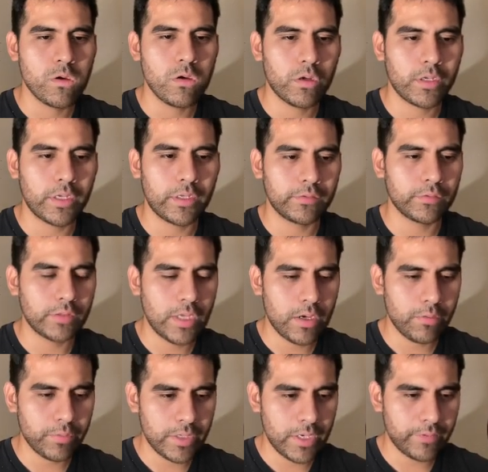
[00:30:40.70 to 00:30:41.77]
Okay, so now
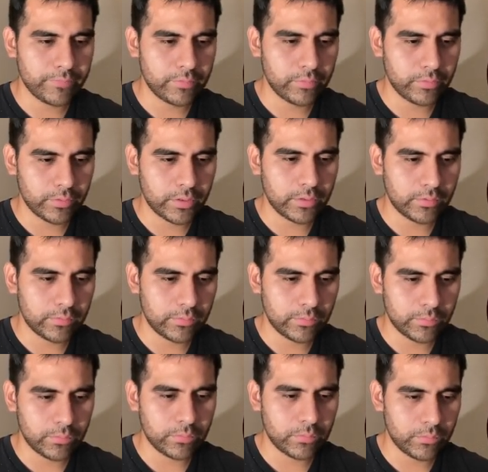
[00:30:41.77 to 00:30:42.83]
we have to look
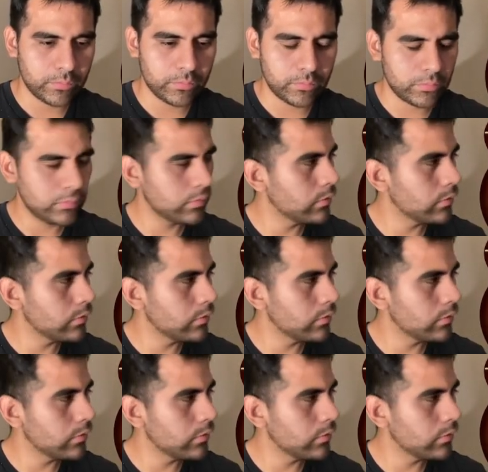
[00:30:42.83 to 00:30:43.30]
into